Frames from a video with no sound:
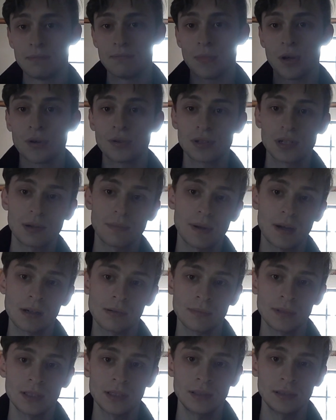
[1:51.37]
most
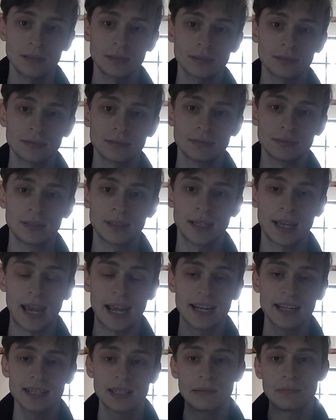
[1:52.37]
about me
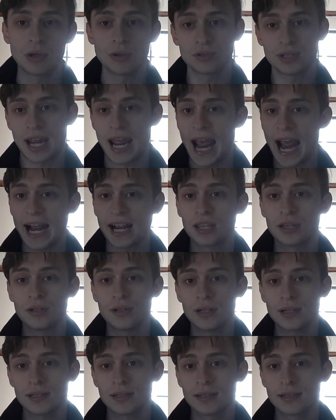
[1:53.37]
and is the most
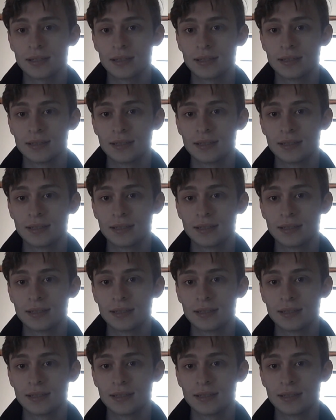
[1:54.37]
accurate